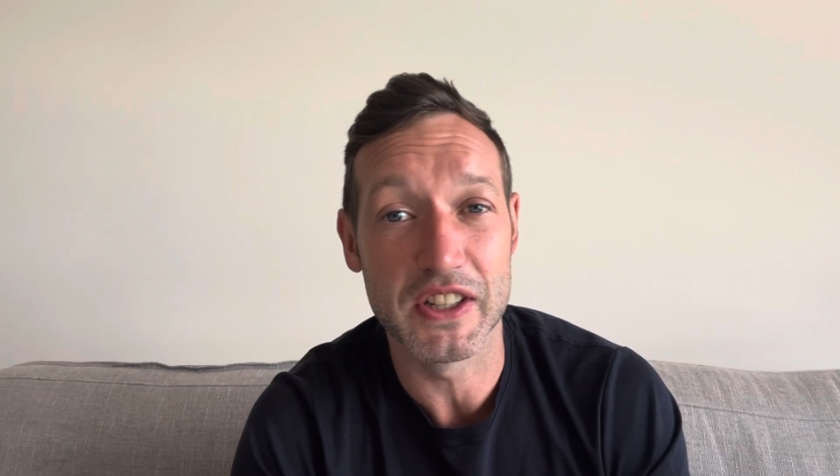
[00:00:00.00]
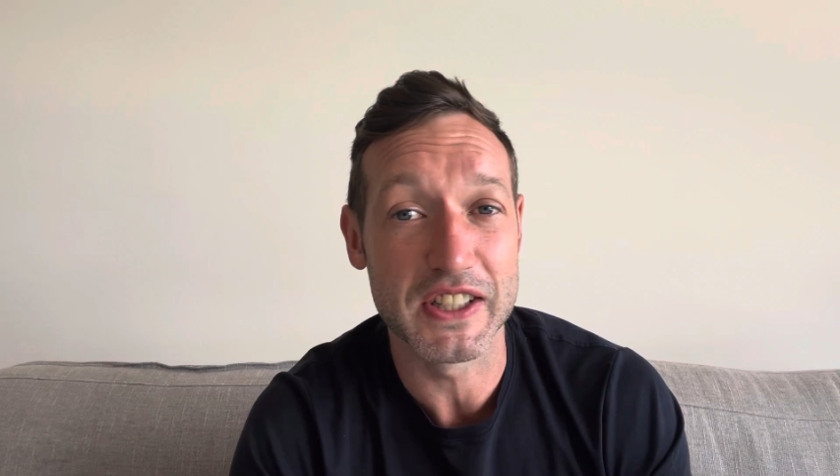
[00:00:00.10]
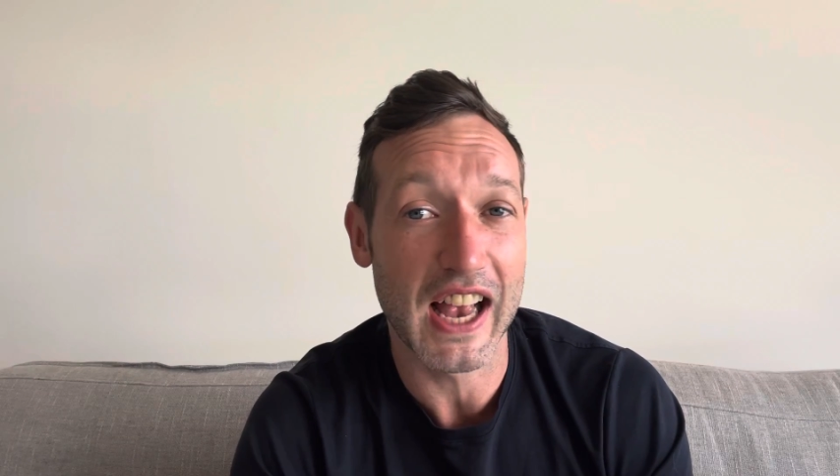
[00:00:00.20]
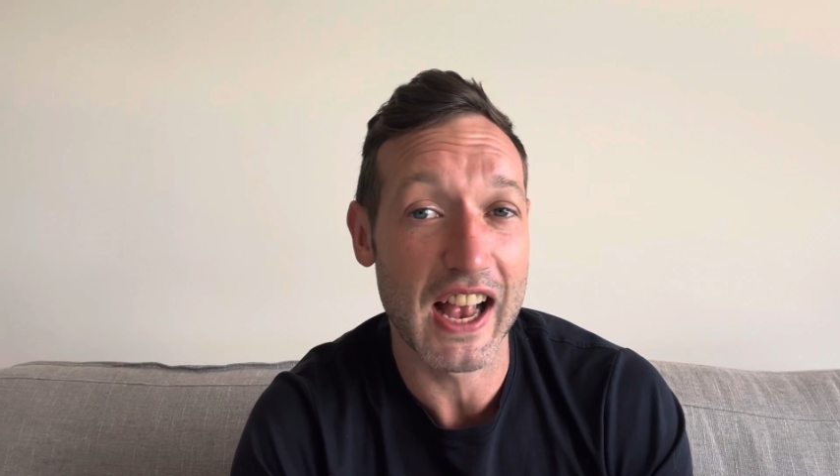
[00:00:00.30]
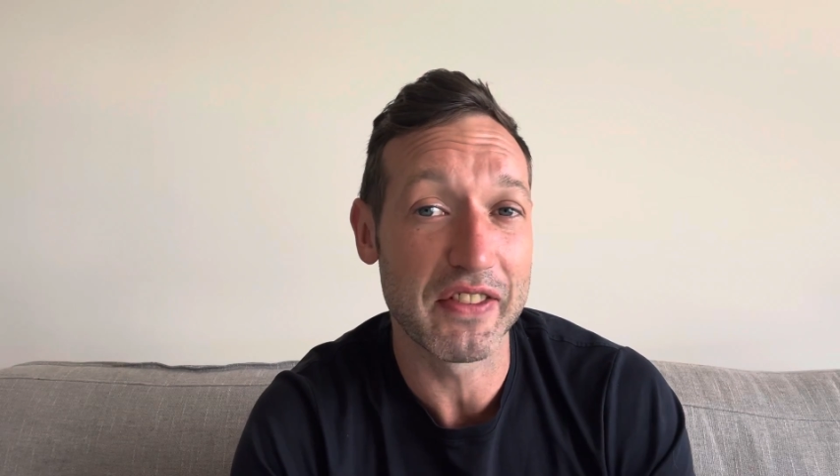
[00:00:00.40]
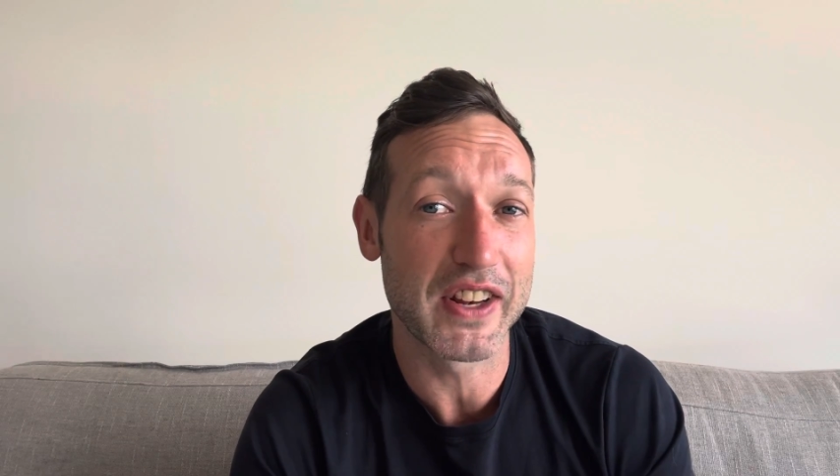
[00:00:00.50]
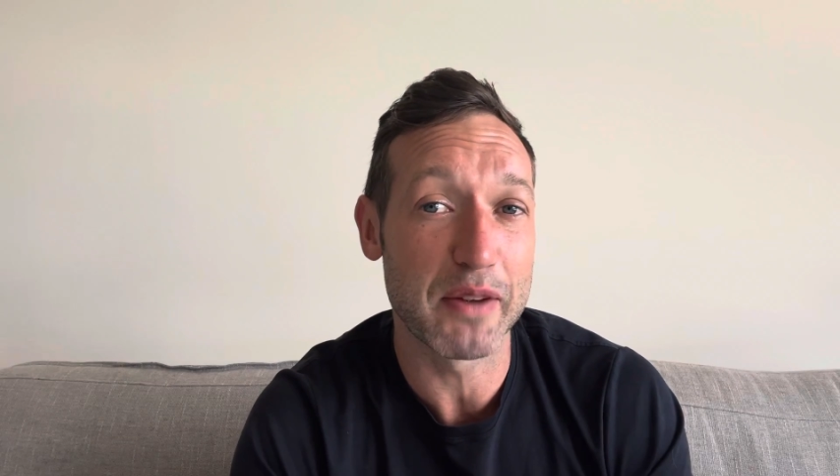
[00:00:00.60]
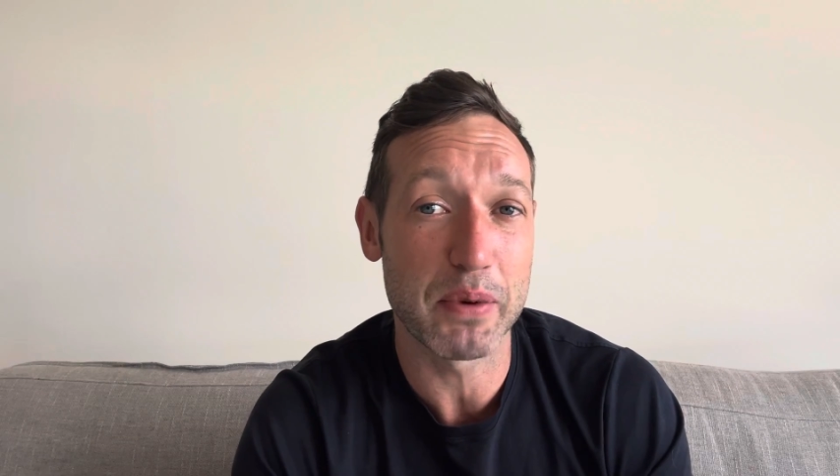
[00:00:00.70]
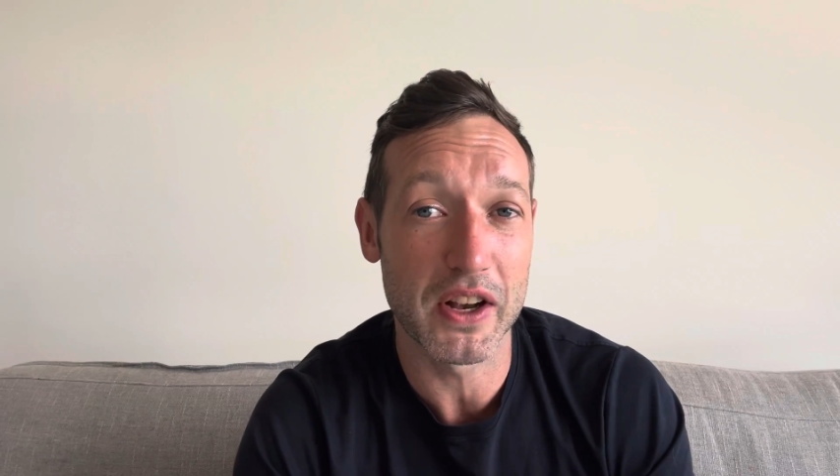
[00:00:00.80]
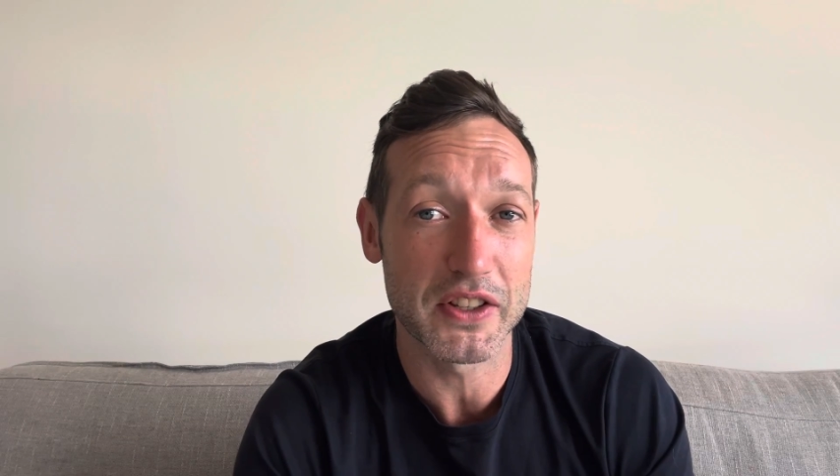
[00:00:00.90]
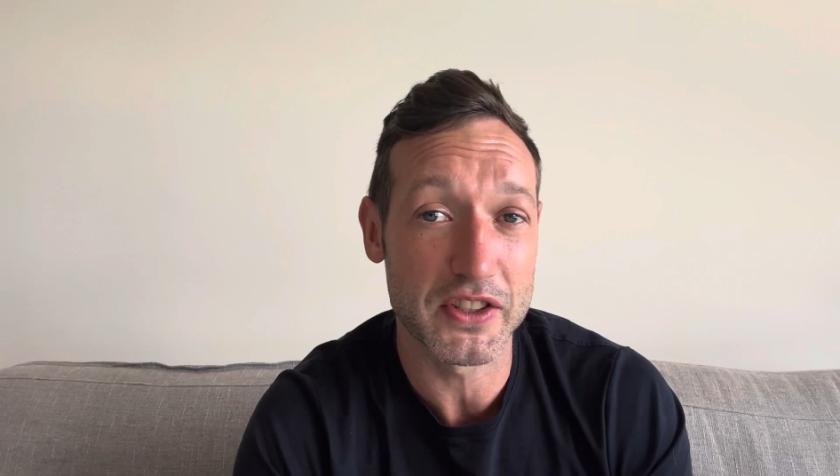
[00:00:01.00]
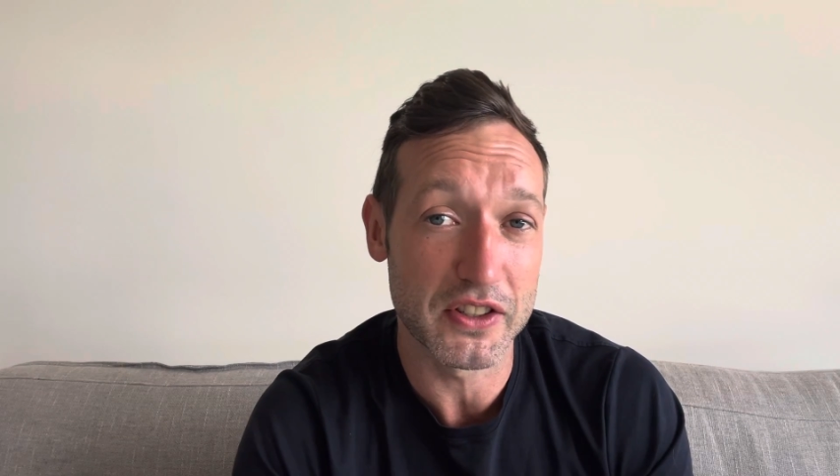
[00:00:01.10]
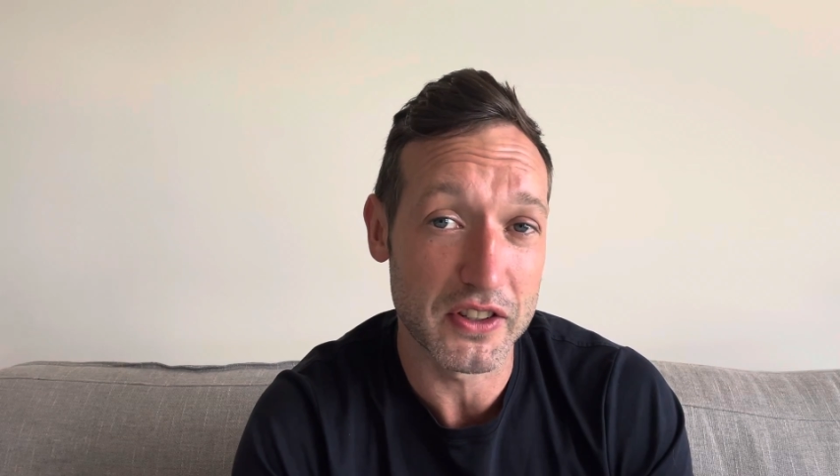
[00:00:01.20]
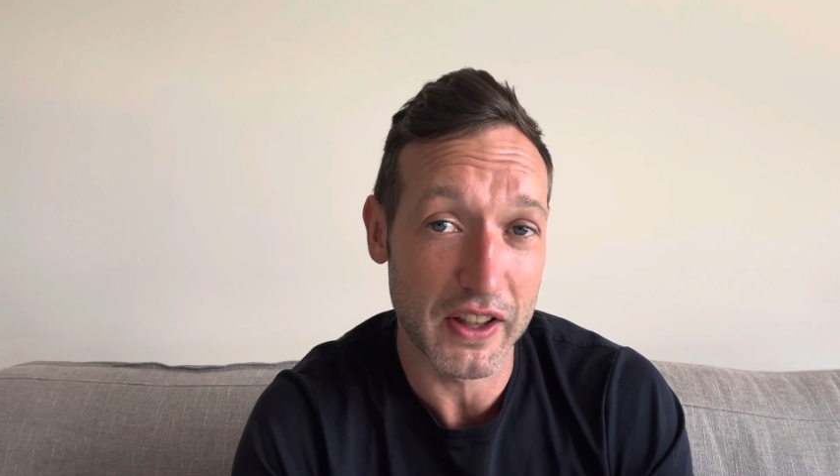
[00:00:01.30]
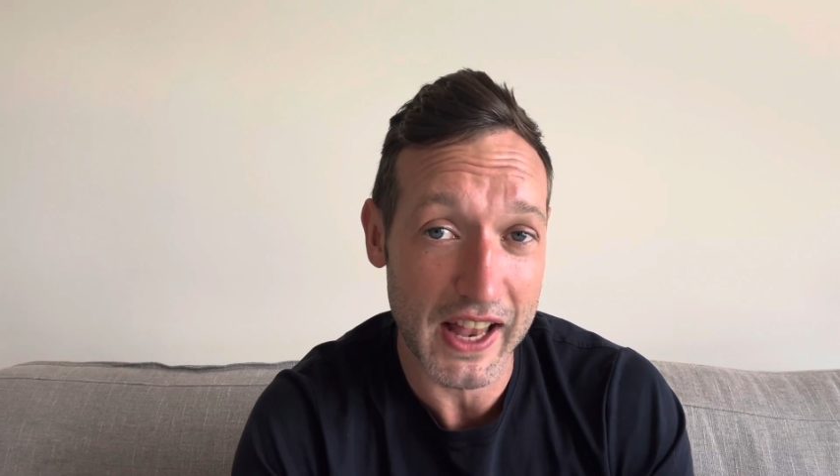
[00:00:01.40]
is having that
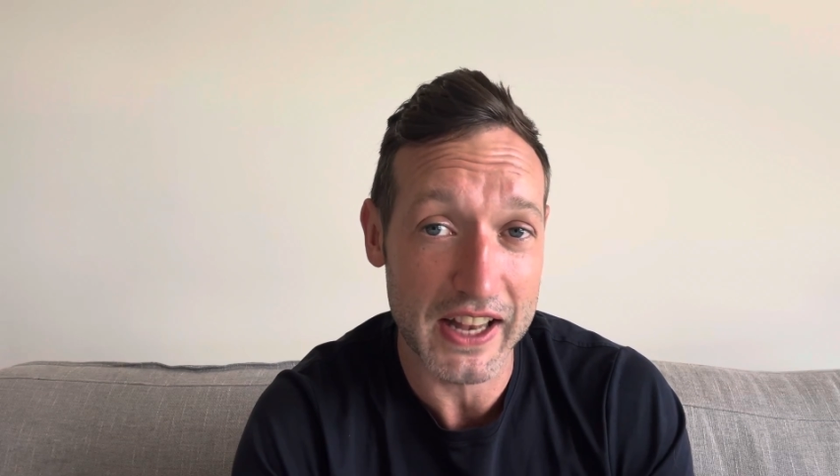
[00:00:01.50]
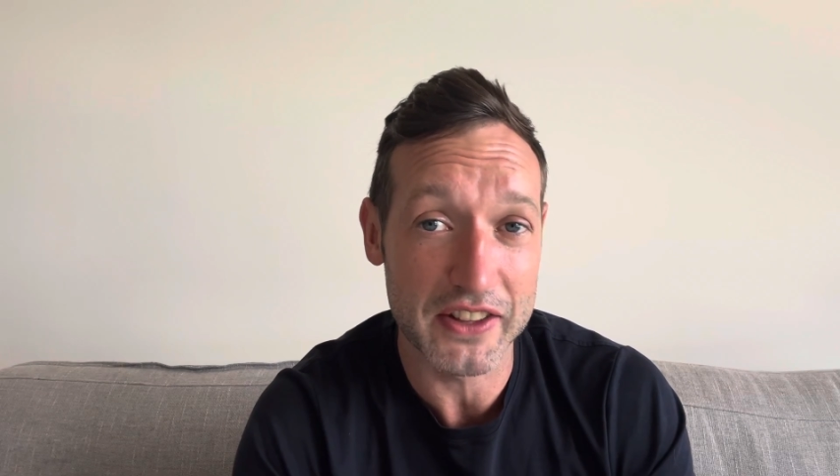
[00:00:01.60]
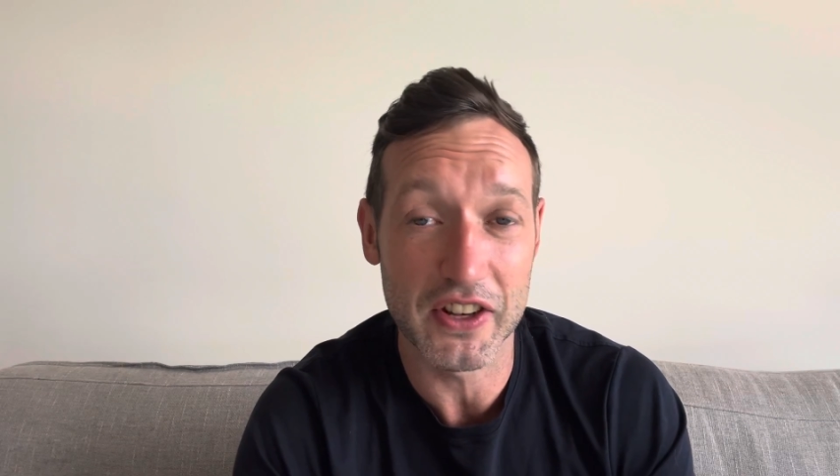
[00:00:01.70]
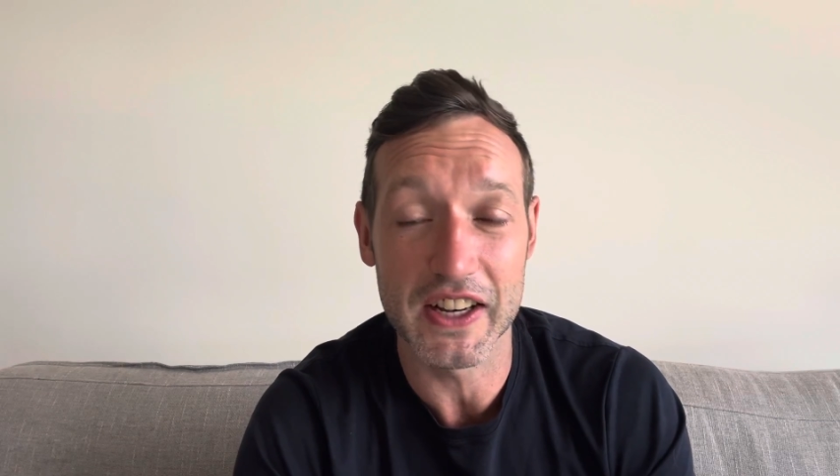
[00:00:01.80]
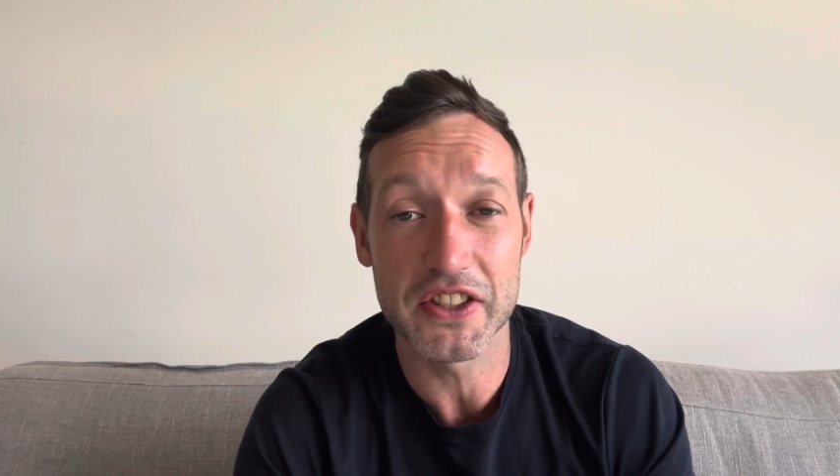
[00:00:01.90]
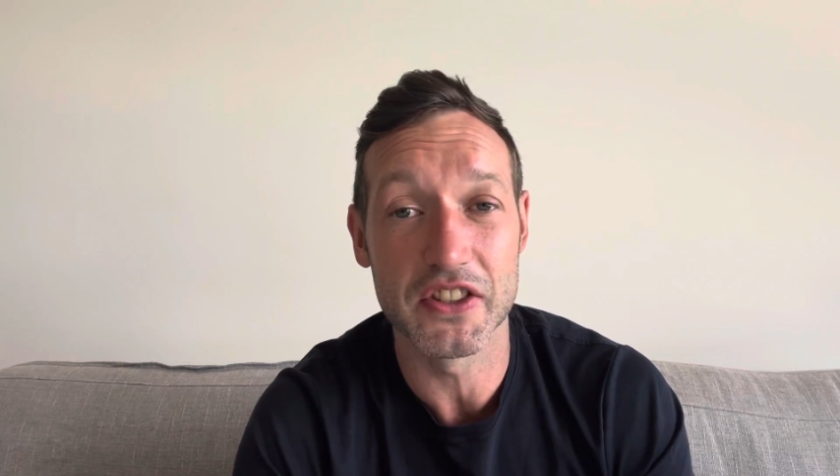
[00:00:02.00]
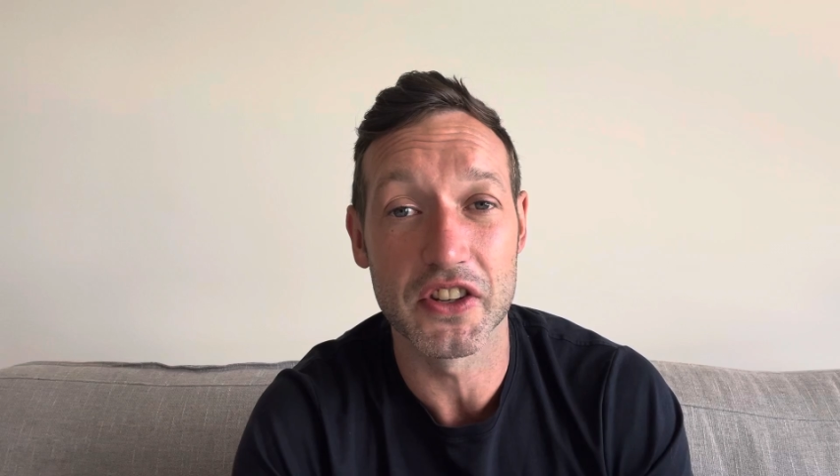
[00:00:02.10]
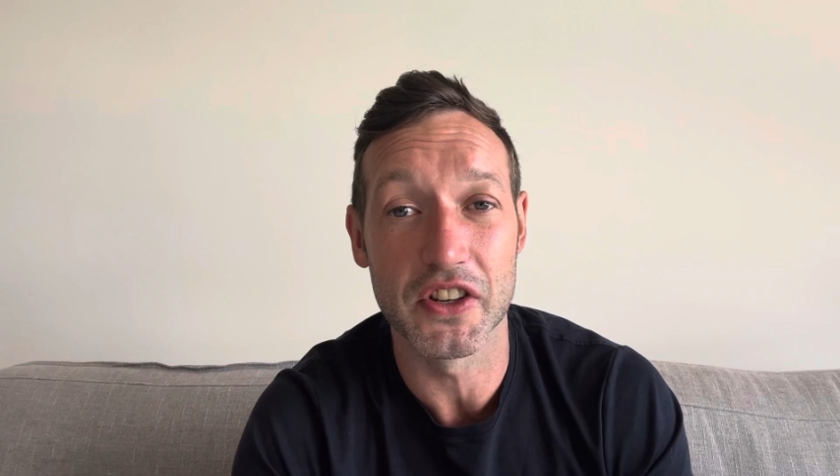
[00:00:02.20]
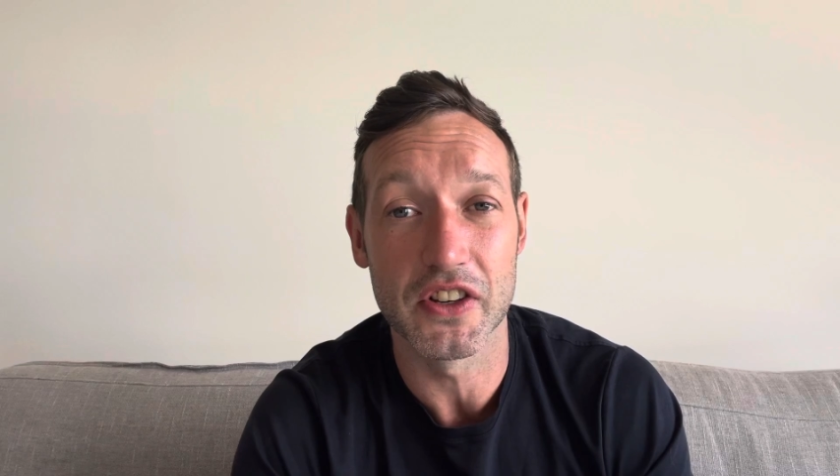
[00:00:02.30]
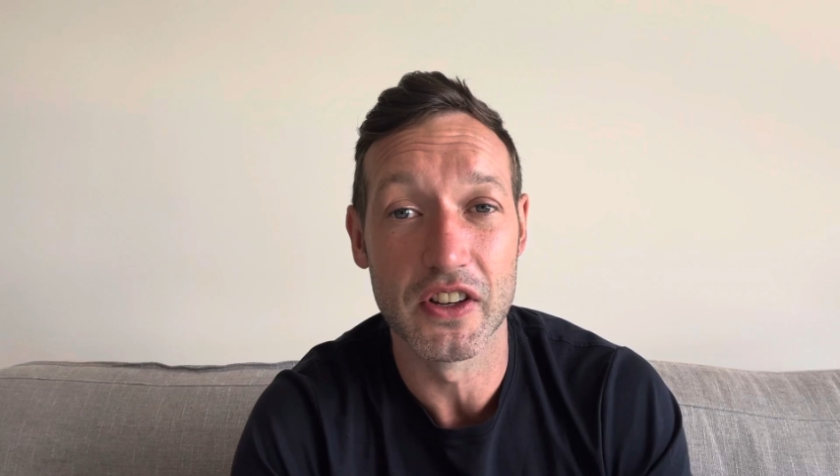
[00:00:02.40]
person there to listen to.